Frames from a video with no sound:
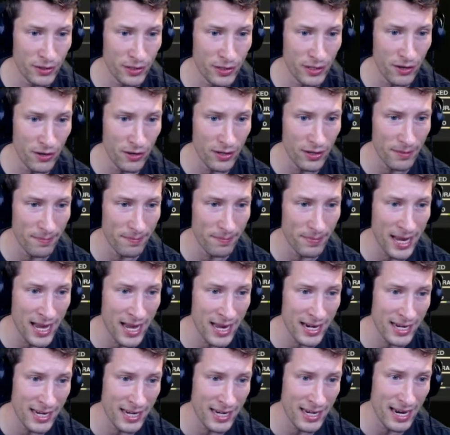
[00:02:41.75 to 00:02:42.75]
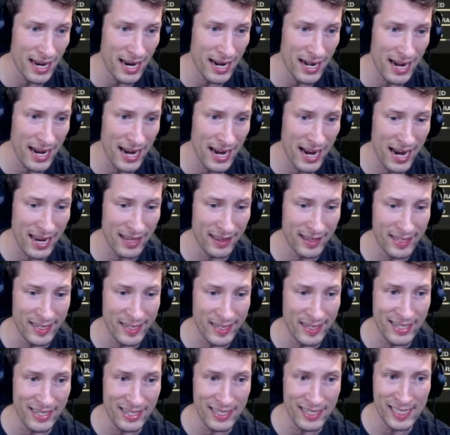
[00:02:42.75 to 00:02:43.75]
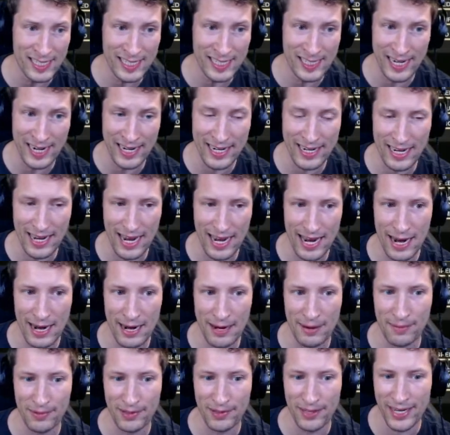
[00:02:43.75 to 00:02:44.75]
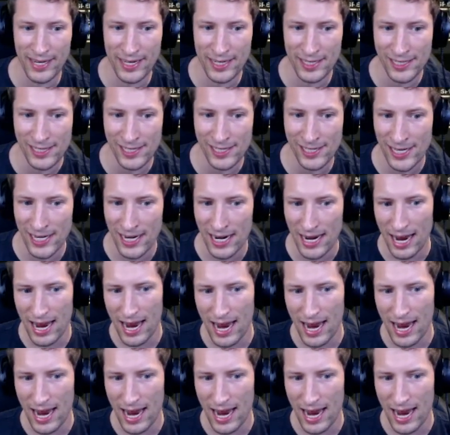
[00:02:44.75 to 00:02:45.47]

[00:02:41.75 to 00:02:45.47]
go to the body and add the steady aim laser.